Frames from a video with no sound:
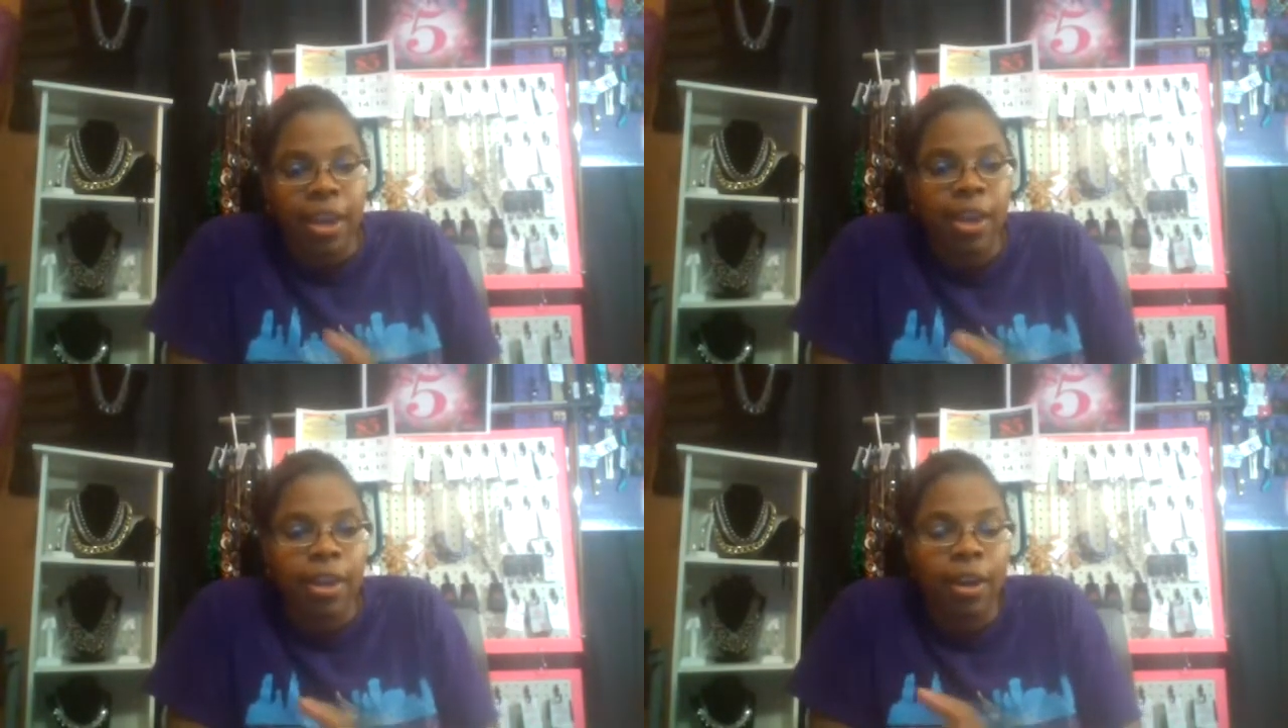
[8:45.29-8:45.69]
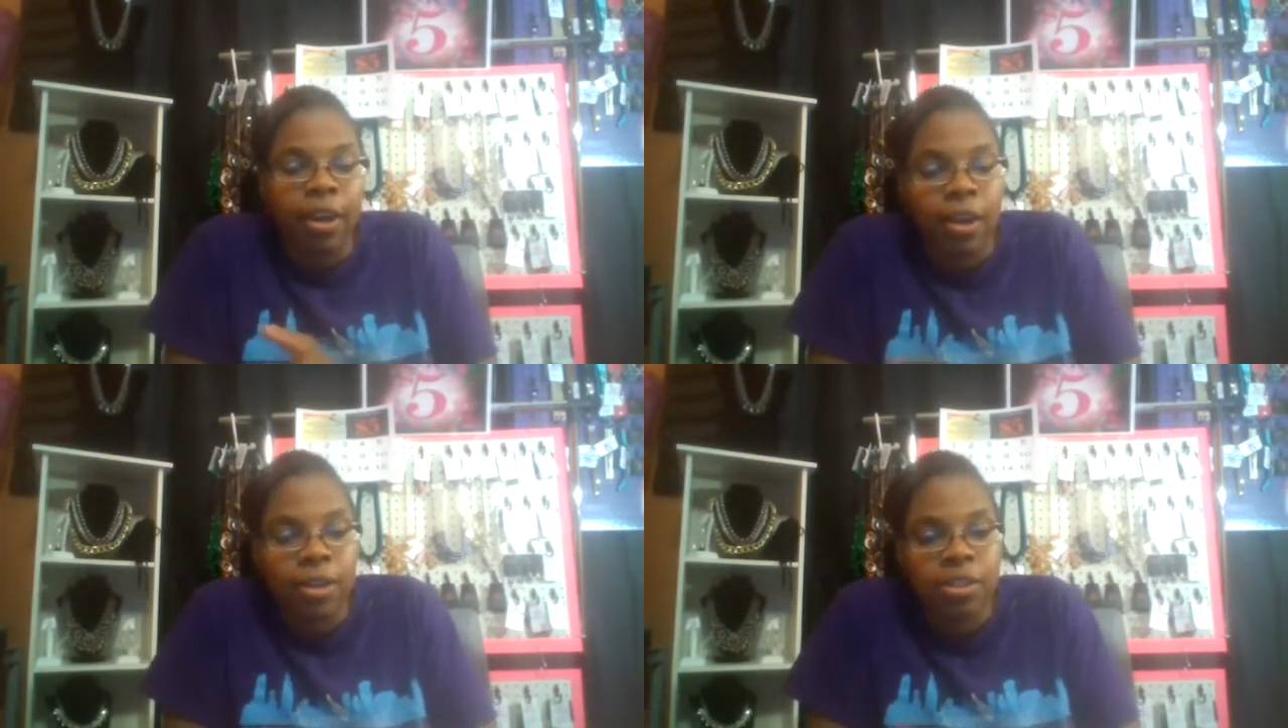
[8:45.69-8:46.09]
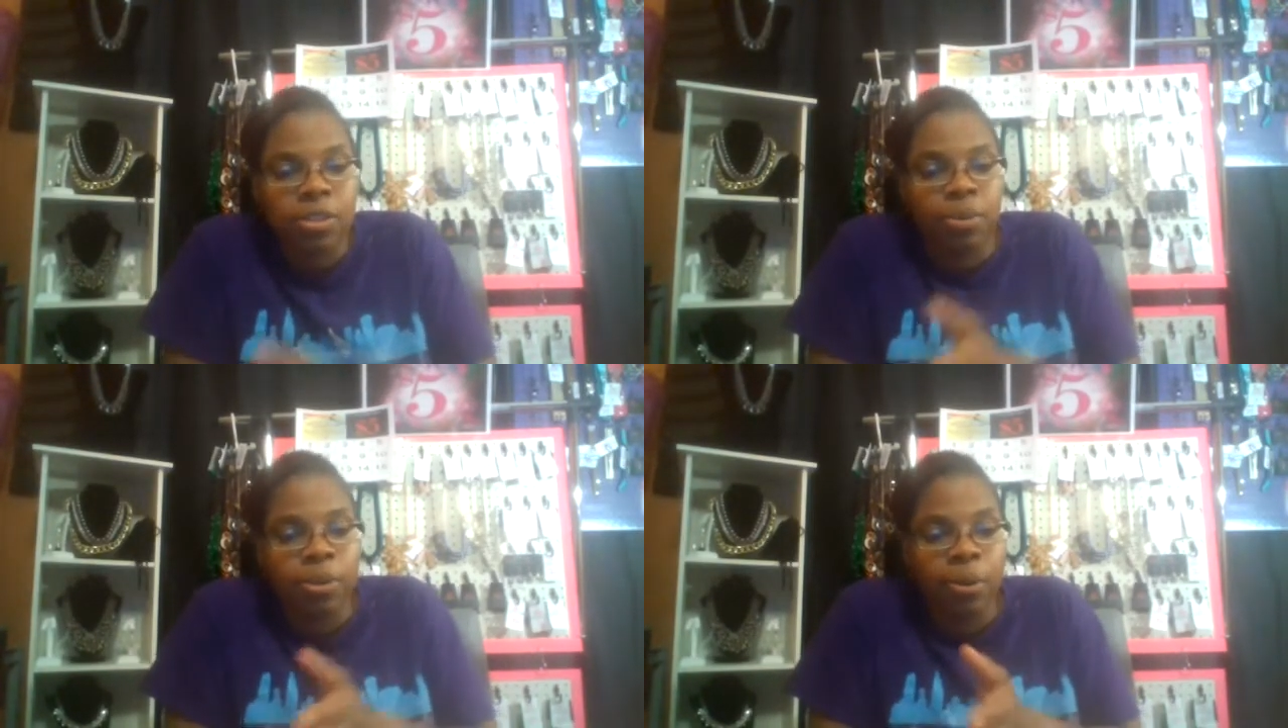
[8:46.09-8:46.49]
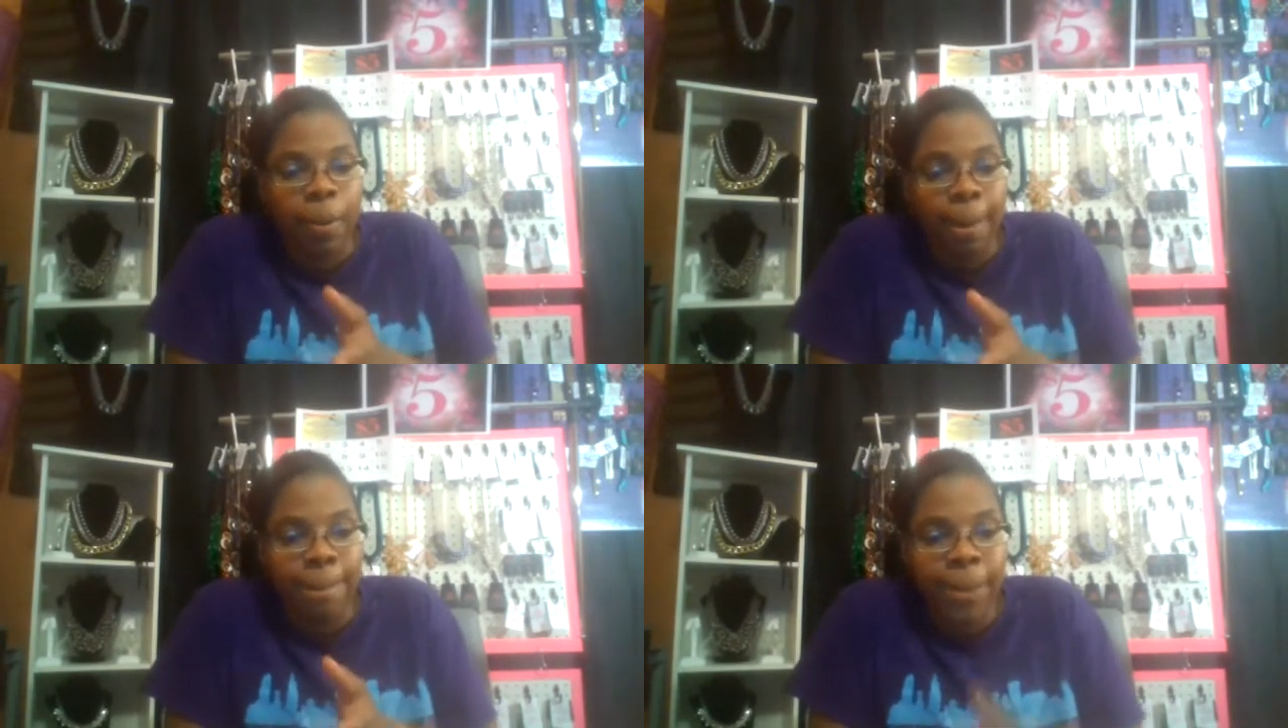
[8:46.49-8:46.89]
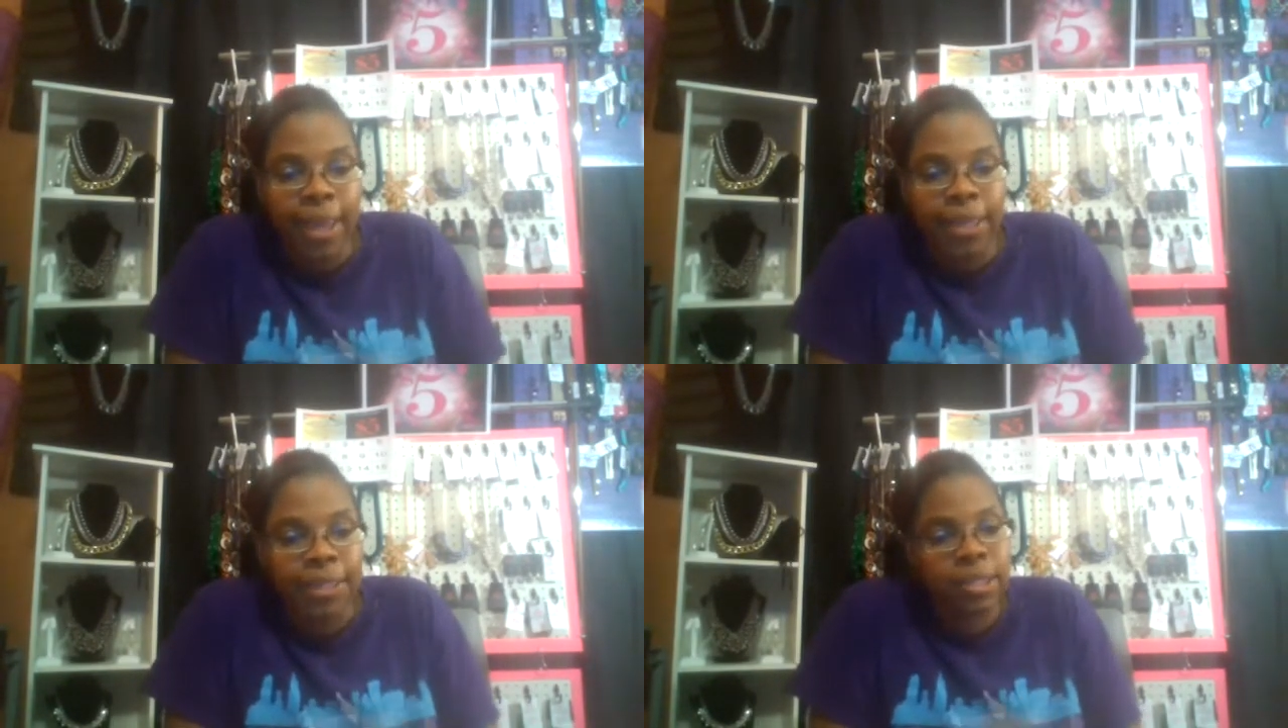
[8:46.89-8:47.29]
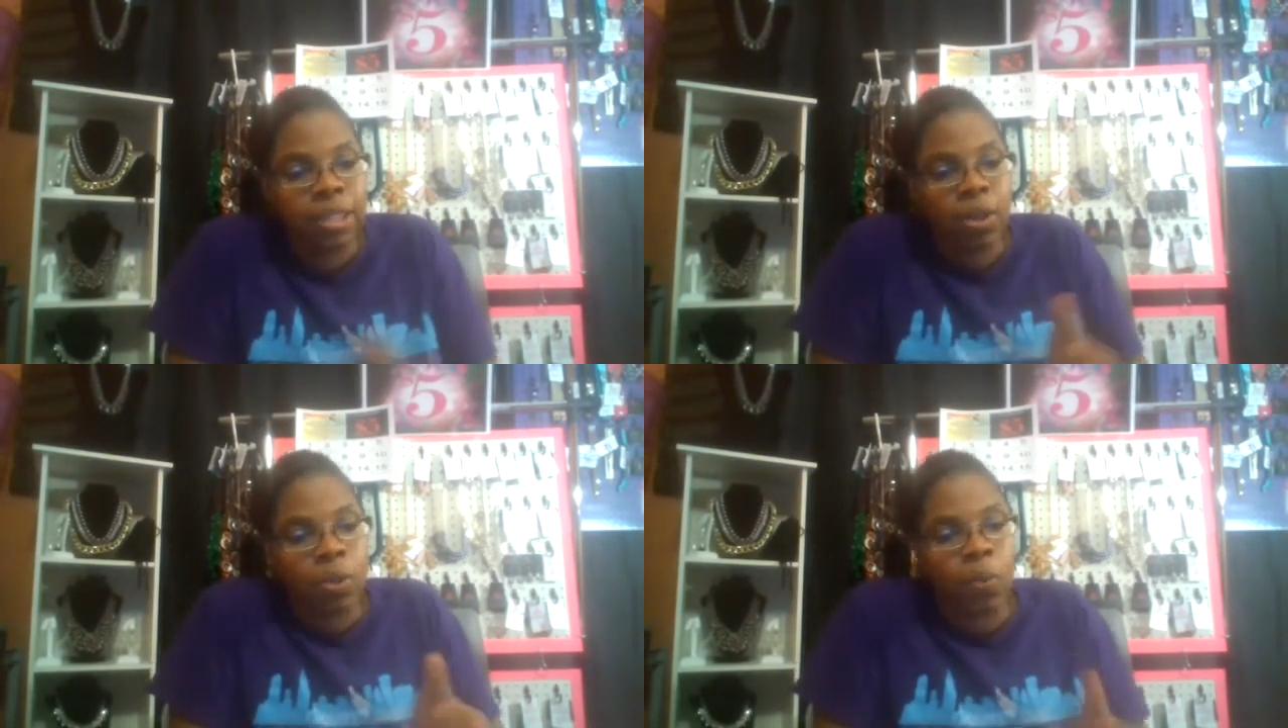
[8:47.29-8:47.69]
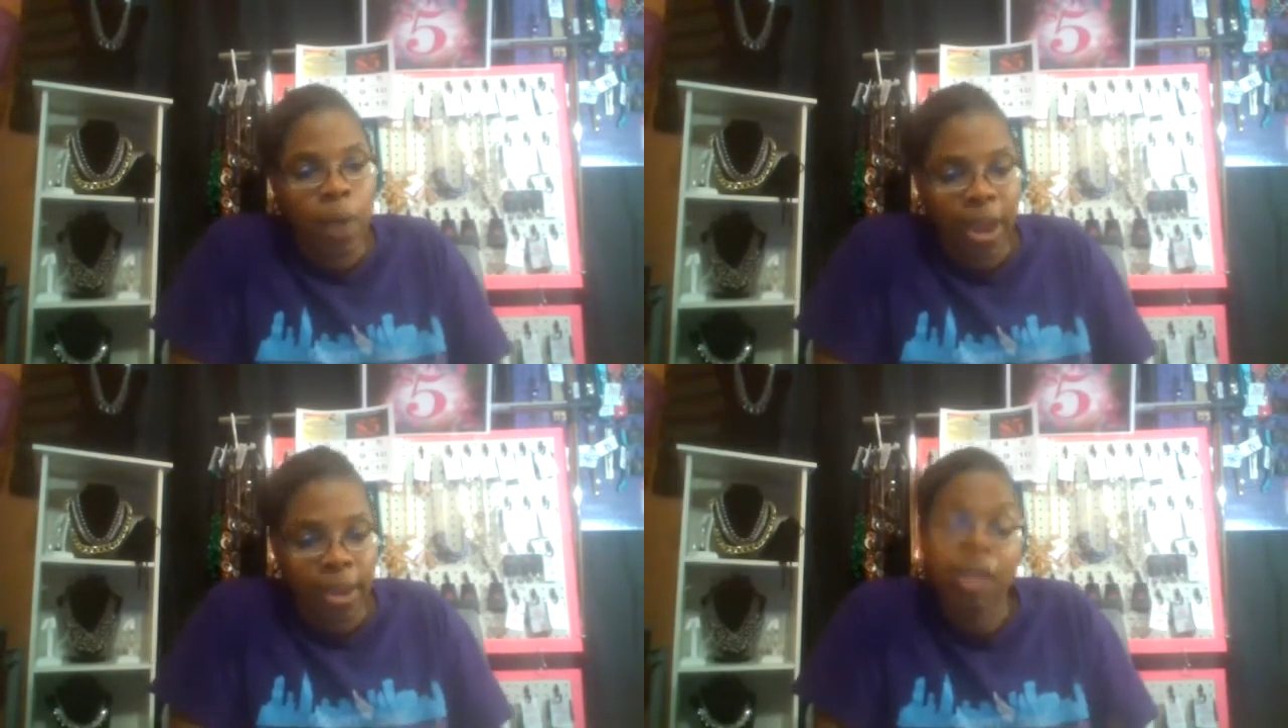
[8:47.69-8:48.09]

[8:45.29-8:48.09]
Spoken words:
in a customer-based way,